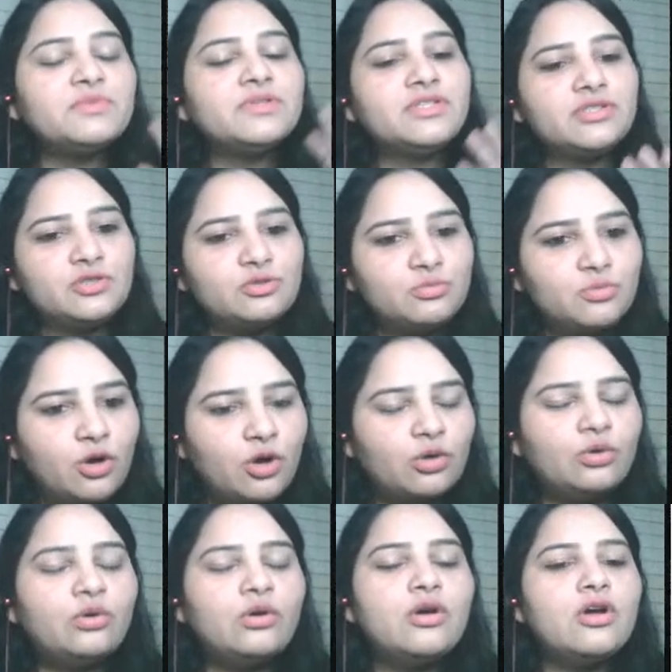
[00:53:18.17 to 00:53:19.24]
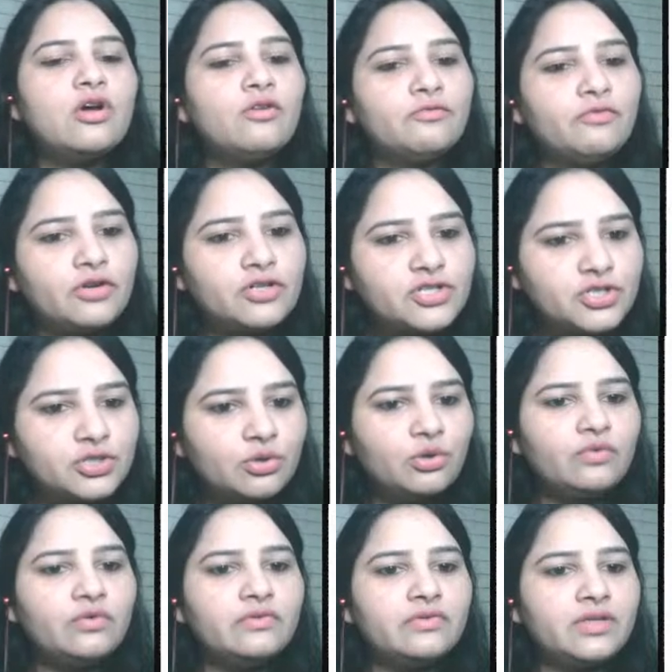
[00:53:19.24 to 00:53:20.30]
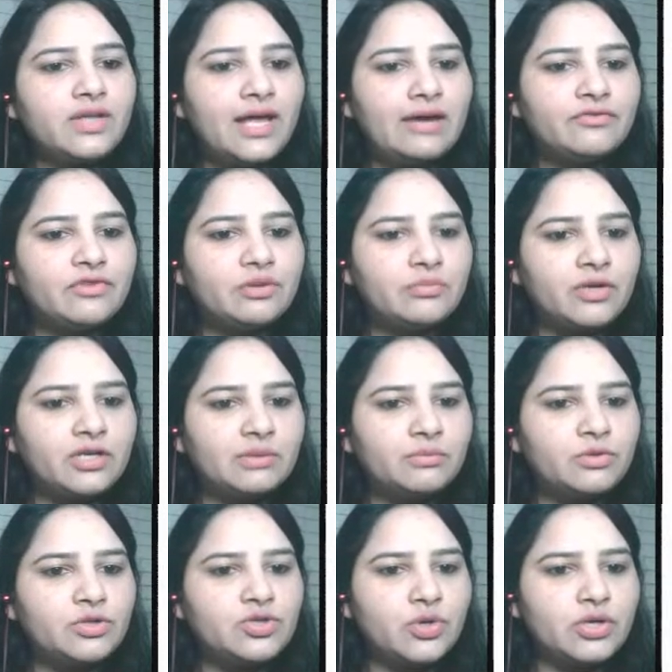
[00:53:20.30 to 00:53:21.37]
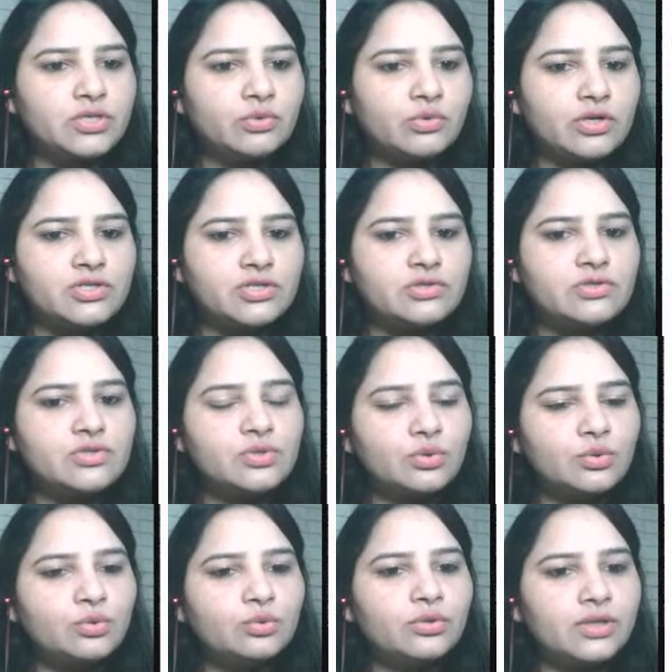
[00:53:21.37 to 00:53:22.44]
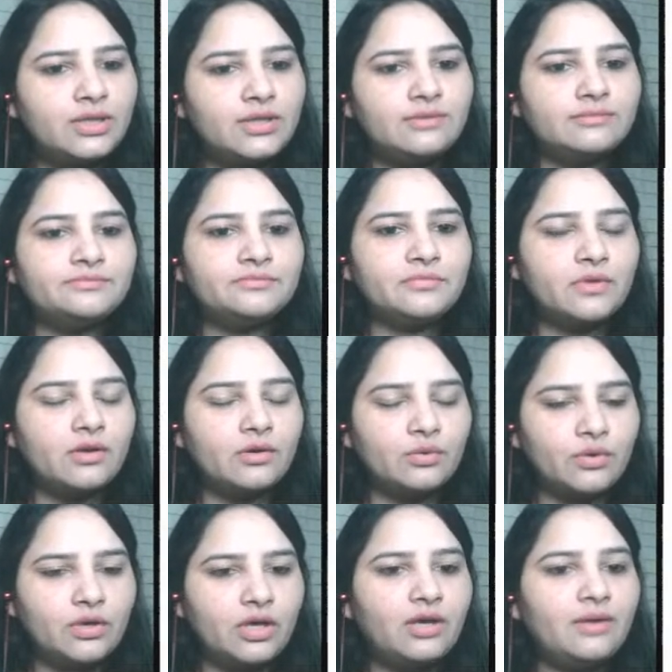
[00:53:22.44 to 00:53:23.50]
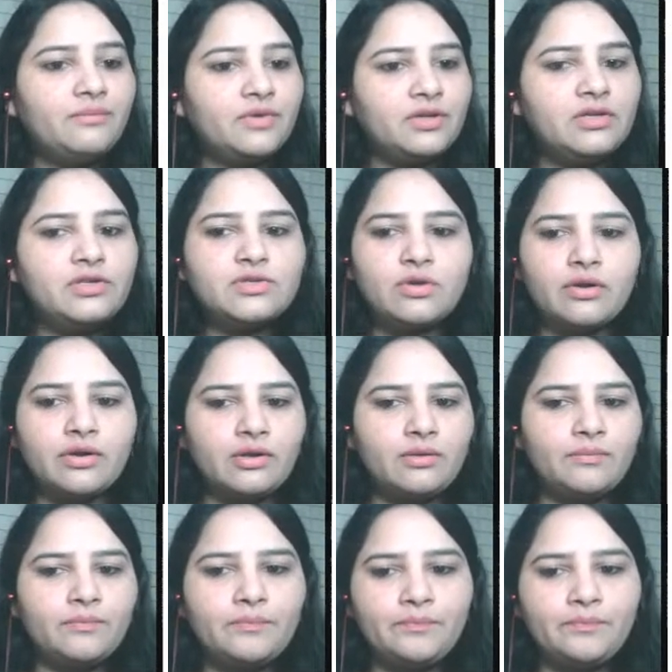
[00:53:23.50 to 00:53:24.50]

but tomorrow for sure we will have the multiple choice questions only. Okay, I'm really sorry.